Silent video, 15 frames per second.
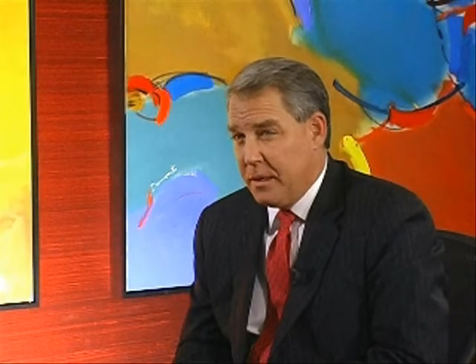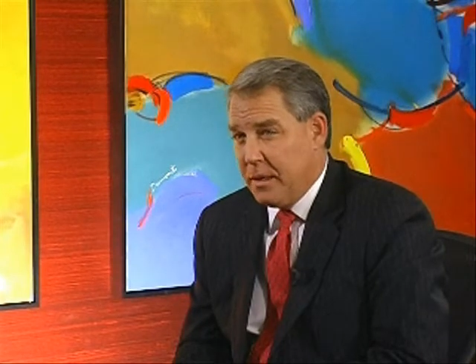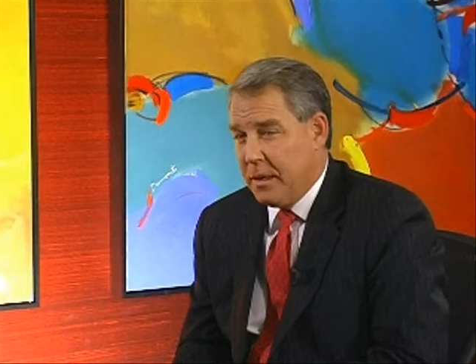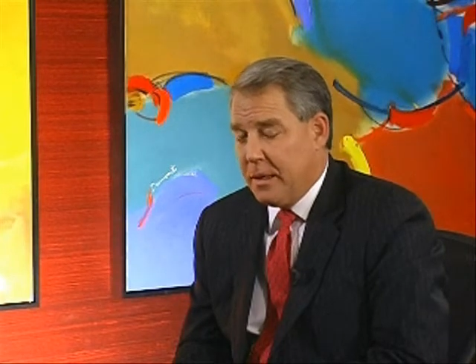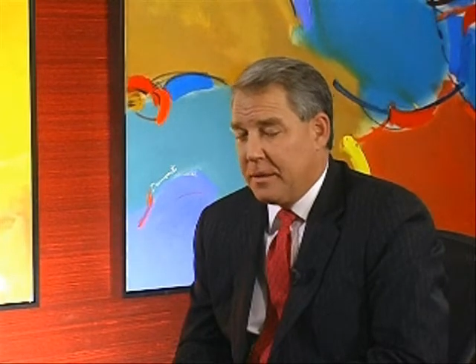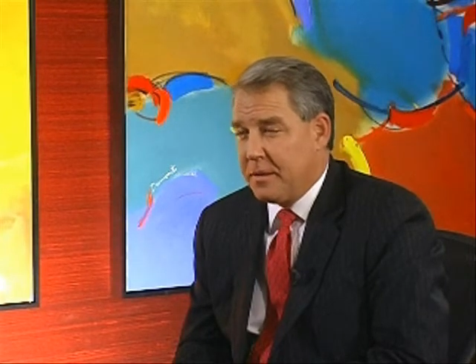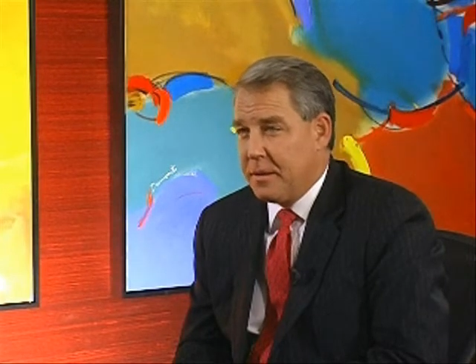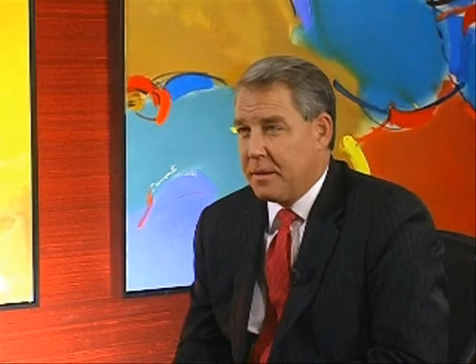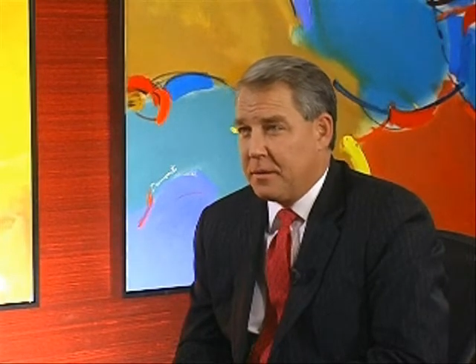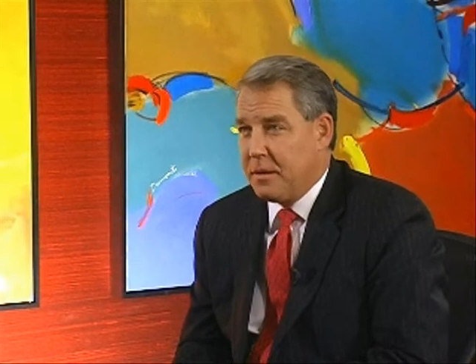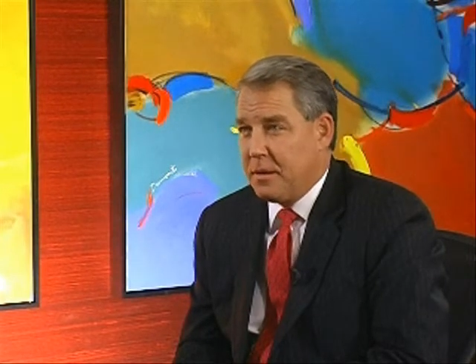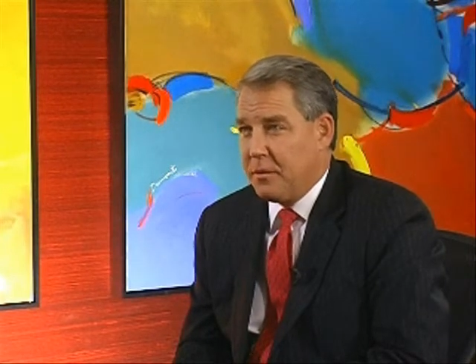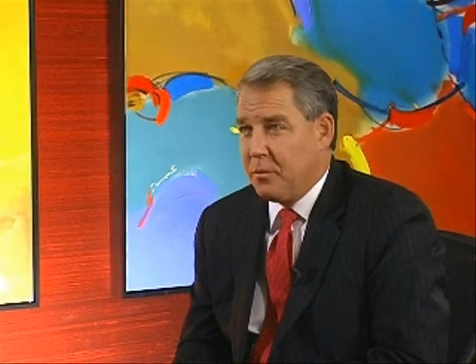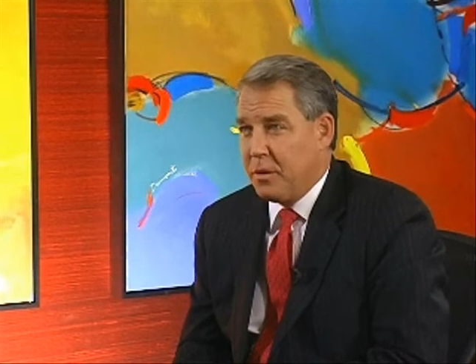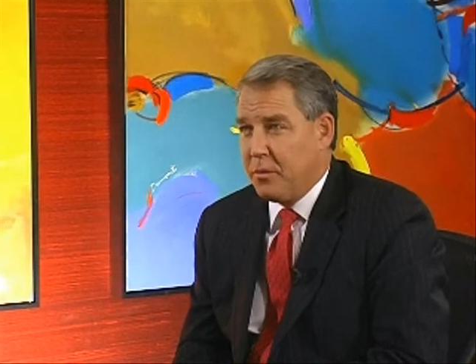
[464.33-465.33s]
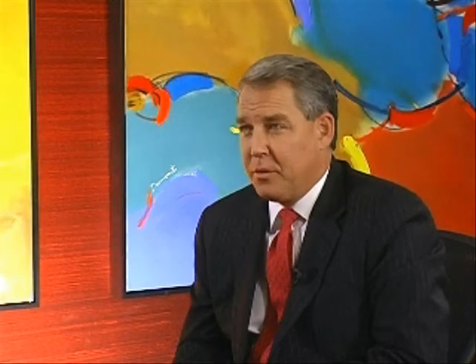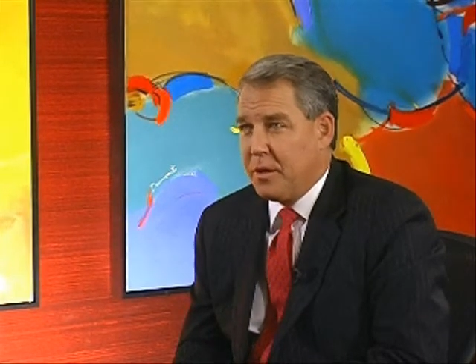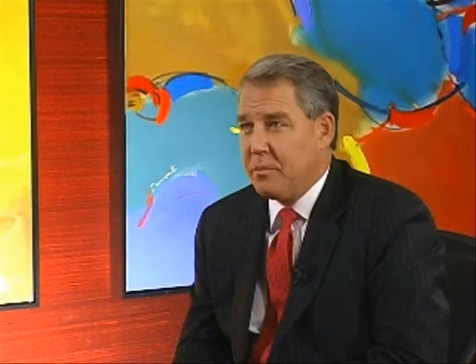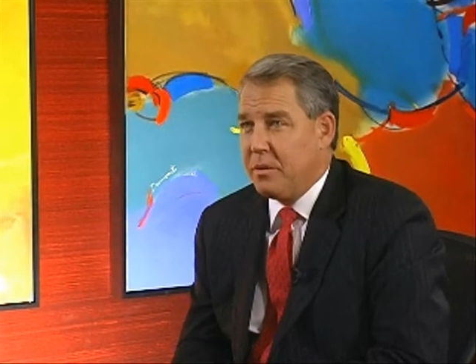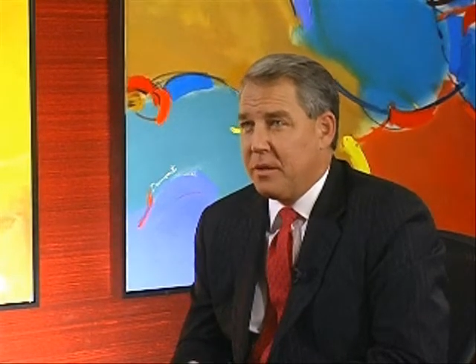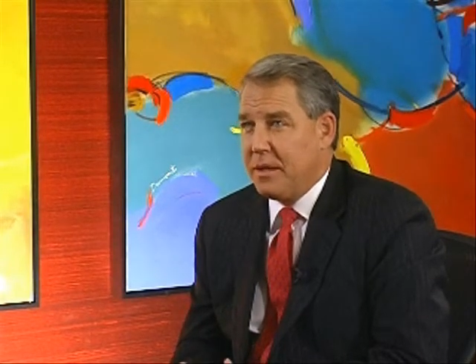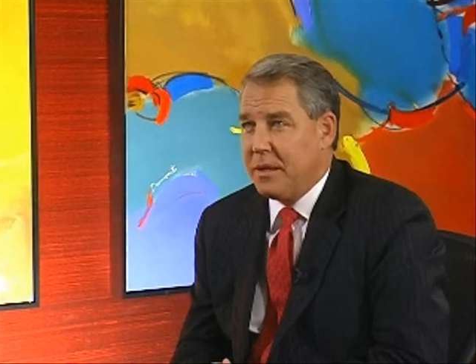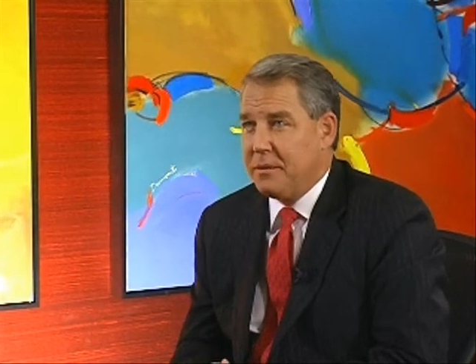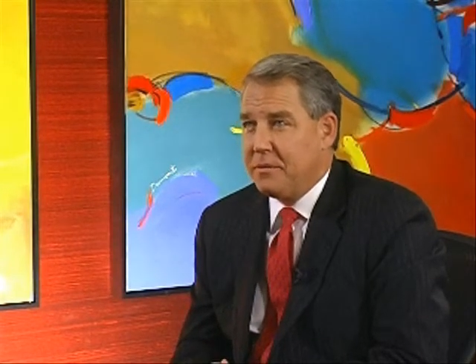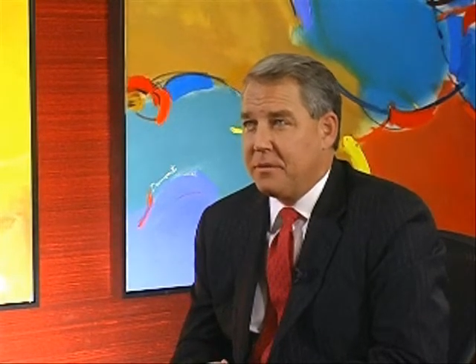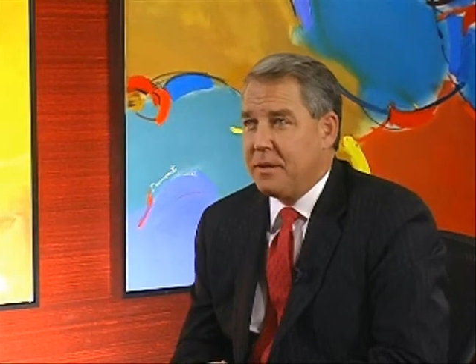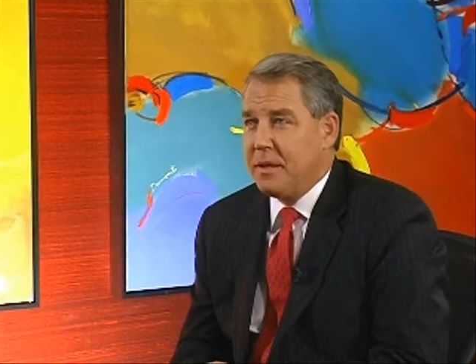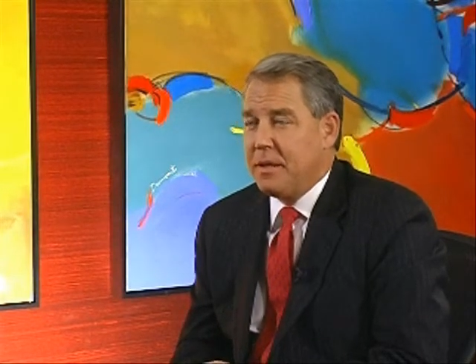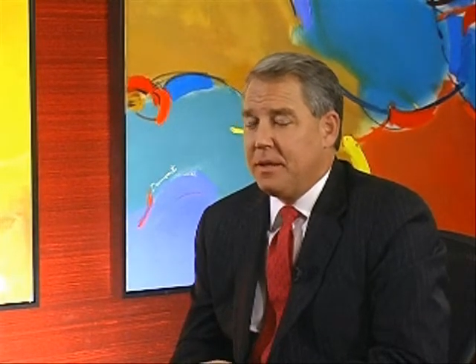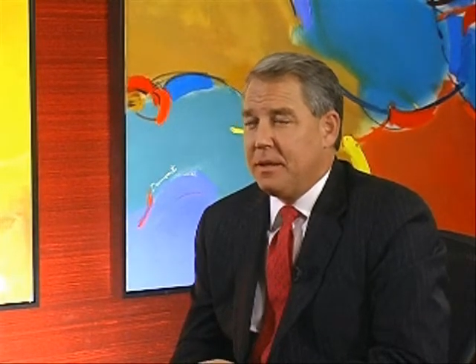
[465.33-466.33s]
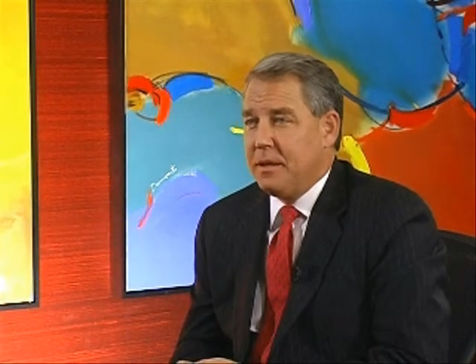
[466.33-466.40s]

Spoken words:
I think that if we believe